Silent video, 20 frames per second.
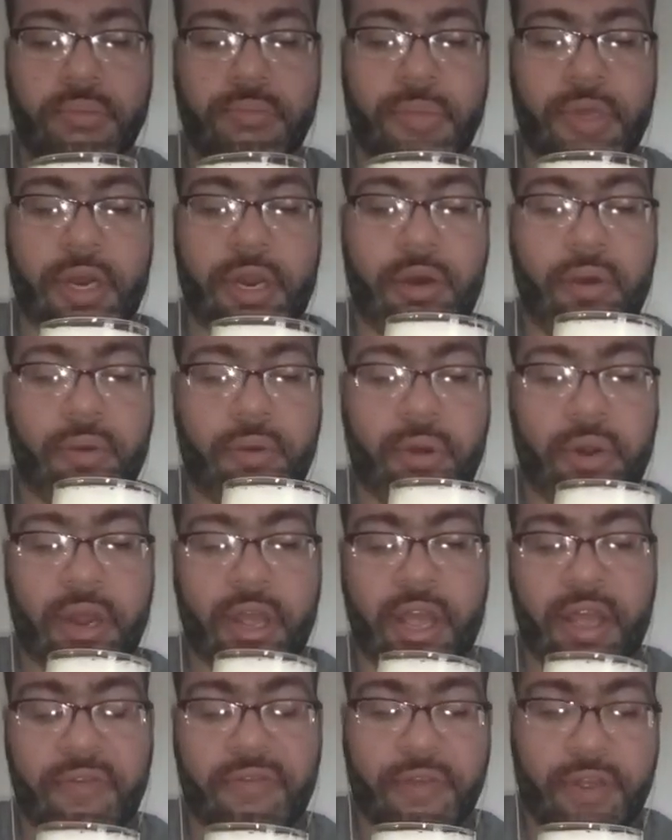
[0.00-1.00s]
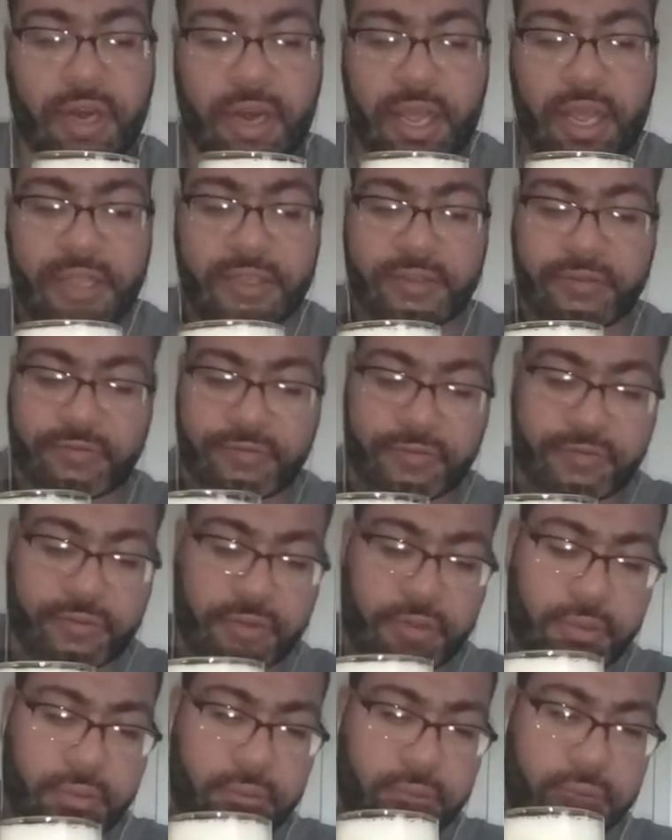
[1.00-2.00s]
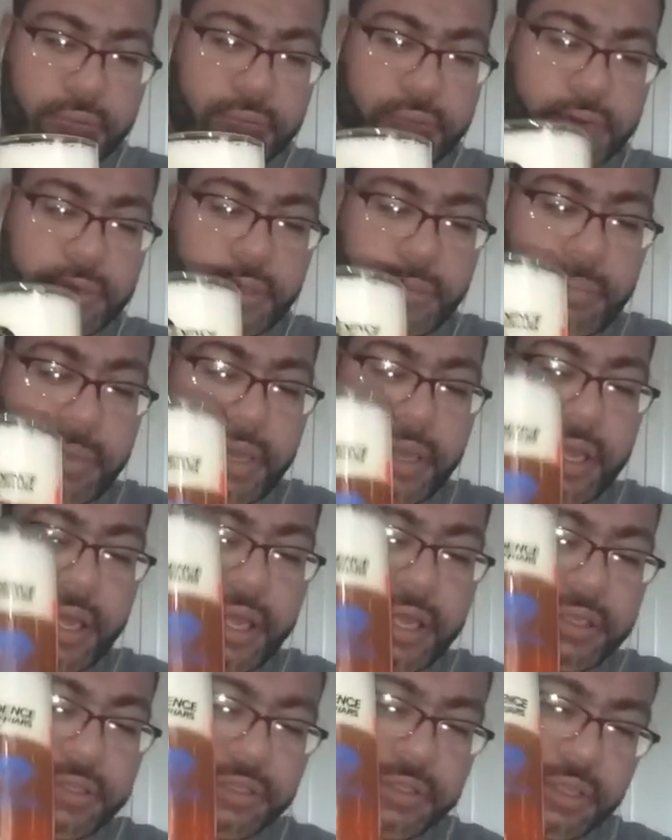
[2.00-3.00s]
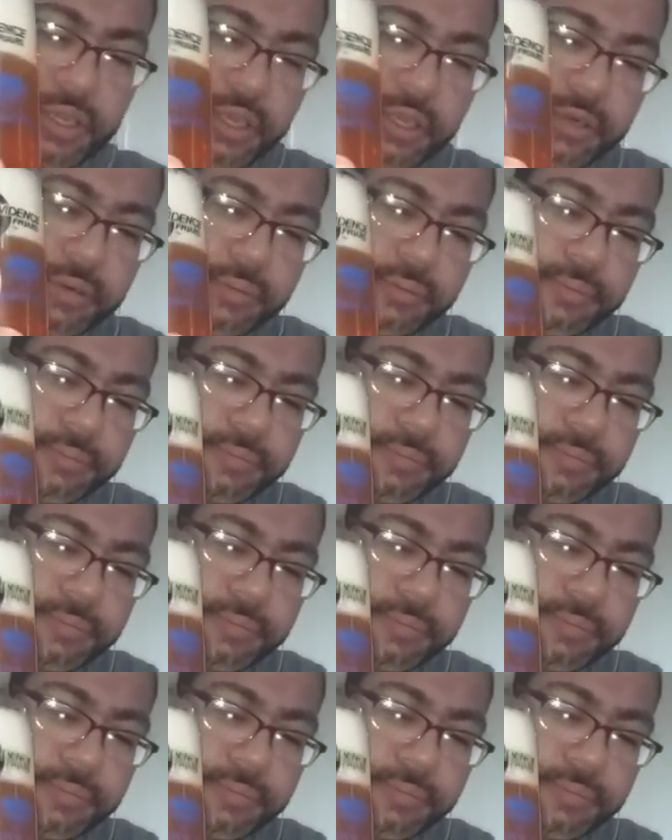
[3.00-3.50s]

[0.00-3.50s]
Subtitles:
but I don't have a glass of the Buckeyes yet.